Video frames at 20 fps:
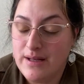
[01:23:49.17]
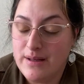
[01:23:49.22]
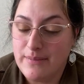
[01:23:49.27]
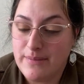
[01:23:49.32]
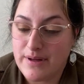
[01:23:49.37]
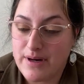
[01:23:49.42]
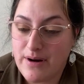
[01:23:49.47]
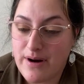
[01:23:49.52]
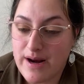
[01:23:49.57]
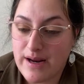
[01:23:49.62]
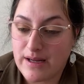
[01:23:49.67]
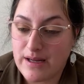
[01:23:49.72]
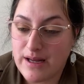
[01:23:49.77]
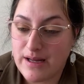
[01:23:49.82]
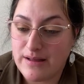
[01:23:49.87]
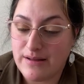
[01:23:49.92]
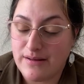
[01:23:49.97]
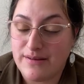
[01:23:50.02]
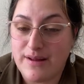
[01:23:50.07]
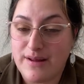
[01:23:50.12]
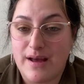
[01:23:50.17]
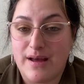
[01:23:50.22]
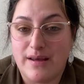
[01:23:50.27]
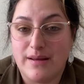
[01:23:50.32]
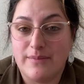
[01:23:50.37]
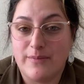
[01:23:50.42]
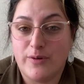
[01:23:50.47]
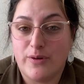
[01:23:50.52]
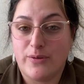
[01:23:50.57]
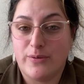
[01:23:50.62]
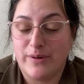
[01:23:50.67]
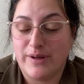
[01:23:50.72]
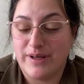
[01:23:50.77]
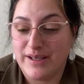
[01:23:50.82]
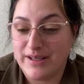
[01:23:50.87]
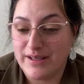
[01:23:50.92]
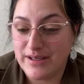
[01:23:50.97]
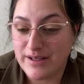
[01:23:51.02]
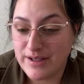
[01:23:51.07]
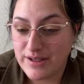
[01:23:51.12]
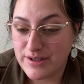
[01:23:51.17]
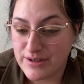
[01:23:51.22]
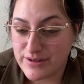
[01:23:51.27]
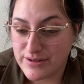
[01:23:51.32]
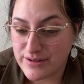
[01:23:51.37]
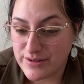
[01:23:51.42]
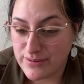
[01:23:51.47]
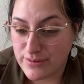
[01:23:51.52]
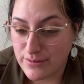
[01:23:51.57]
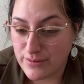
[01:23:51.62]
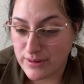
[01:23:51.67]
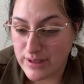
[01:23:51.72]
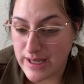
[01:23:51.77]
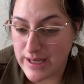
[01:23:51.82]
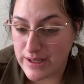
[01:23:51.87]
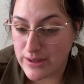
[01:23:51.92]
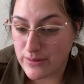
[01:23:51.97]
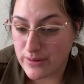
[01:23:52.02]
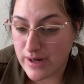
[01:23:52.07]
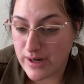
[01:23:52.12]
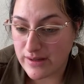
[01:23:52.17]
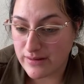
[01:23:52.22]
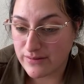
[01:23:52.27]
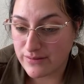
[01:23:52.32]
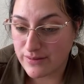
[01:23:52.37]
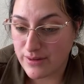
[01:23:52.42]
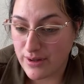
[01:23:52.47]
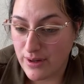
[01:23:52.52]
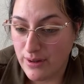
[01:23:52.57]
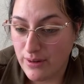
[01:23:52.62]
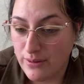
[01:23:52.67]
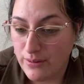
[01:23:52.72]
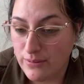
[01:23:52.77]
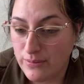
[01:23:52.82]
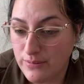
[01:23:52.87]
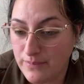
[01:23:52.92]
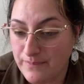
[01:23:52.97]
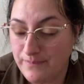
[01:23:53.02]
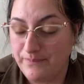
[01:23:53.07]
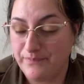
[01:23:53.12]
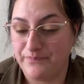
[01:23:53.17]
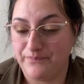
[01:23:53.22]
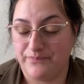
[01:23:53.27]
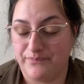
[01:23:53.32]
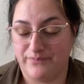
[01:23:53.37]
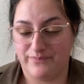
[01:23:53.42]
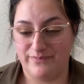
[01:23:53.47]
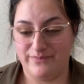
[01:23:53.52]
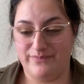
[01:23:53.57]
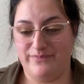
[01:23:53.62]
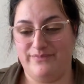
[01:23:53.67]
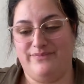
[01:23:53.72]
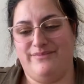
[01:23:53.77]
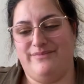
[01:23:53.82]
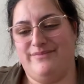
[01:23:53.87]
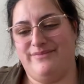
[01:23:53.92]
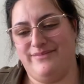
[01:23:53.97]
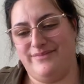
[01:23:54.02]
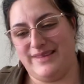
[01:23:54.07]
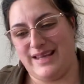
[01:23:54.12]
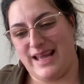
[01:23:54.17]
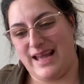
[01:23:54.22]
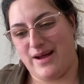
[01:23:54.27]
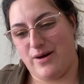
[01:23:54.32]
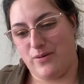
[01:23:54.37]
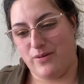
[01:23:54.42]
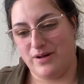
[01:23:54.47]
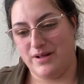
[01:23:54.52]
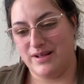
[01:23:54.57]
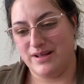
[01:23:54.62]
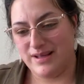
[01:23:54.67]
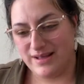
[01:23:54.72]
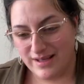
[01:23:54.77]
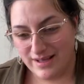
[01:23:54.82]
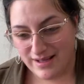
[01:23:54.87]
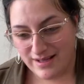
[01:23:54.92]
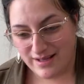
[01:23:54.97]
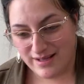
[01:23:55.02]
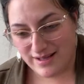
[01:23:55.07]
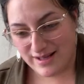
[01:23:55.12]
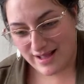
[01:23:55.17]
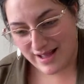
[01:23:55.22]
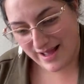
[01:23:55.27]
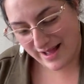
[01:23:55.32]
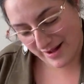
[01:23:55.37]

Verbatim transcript: But all right, guys, I am going to let you guys go. Ow.